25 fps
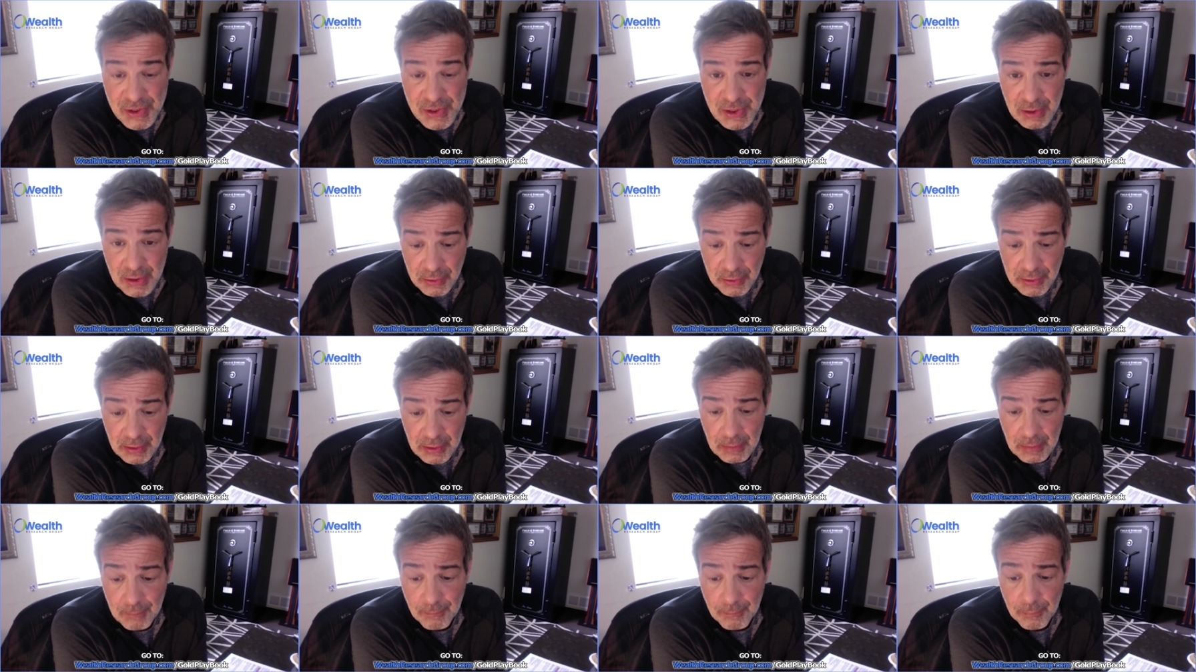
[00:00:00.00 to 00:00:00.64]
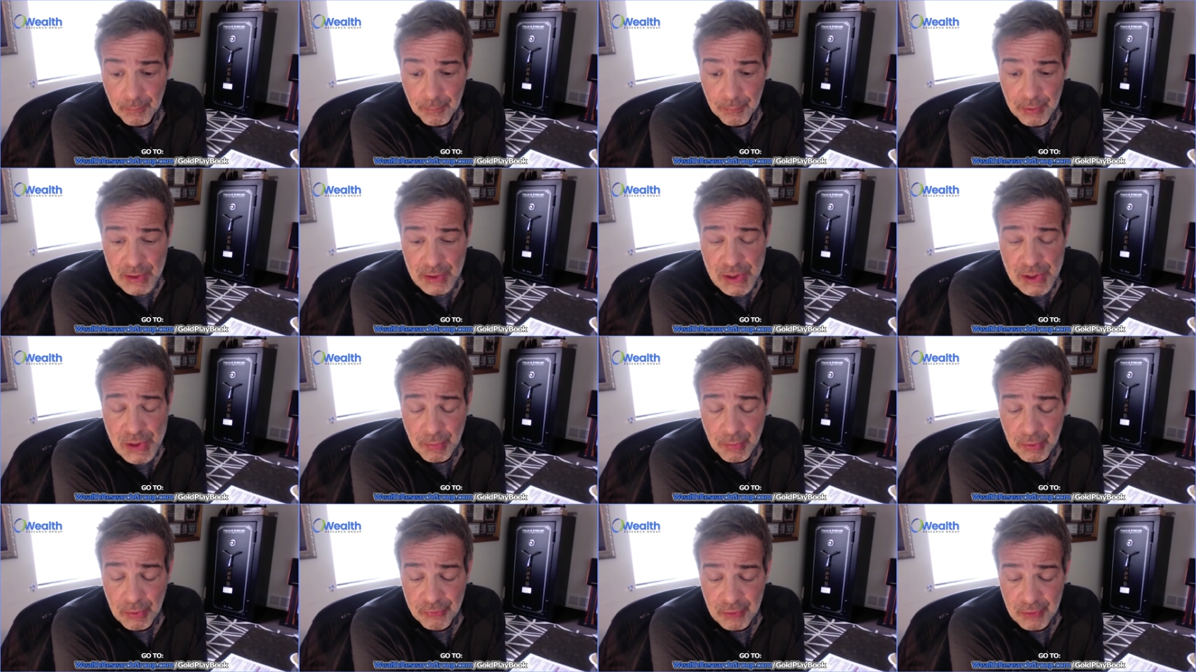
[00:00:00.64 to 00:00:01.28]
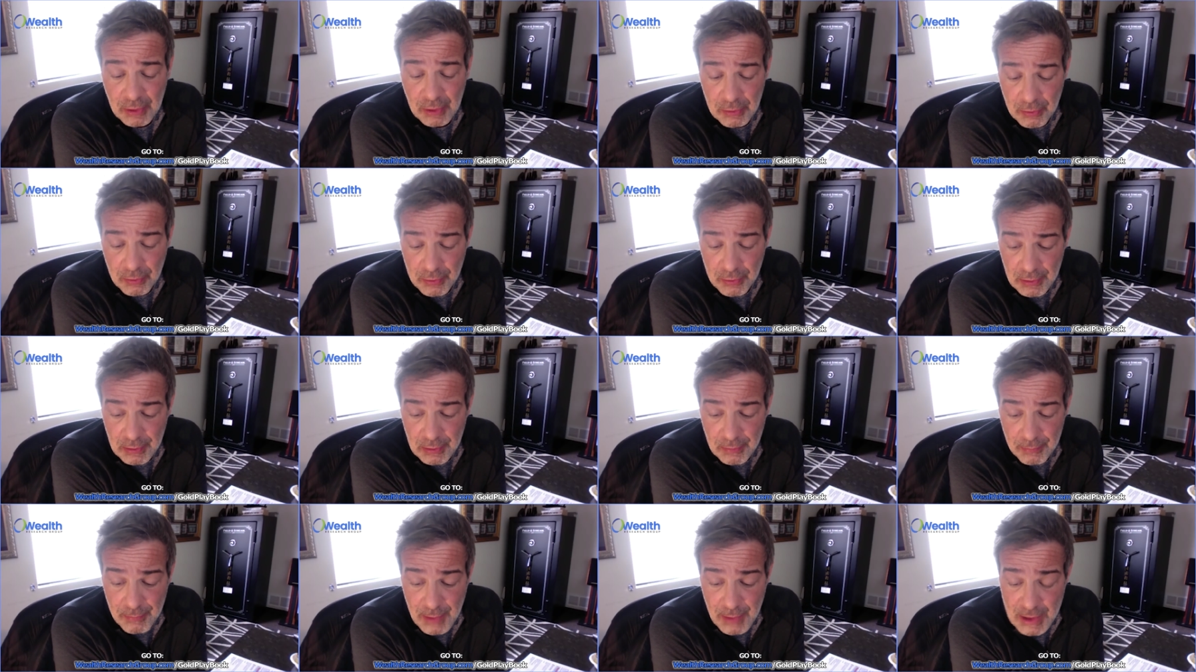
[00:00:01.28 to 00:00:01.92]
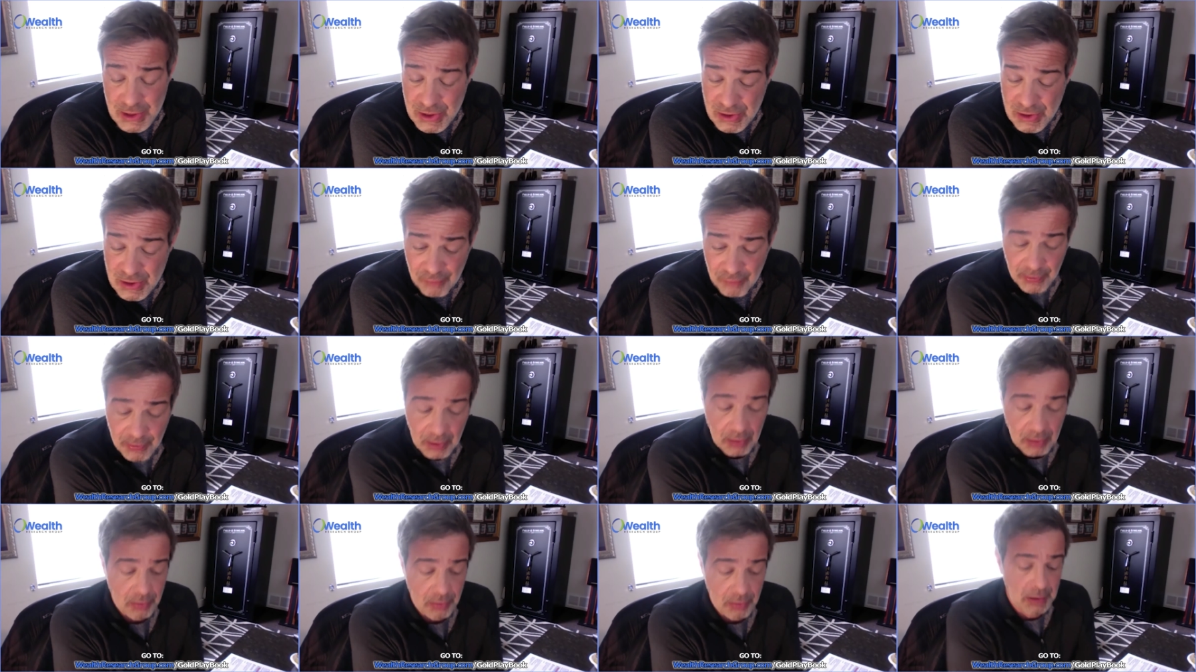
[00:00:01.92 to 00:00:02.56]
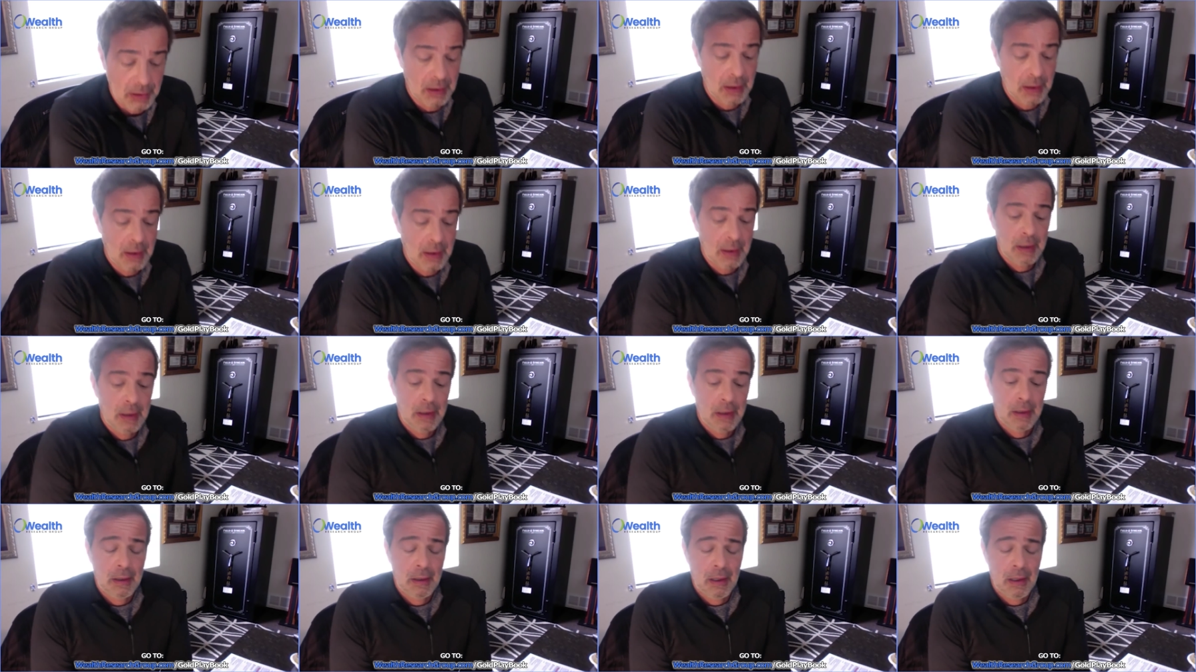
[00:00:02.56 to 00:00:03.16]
every single year, principals included, myself included.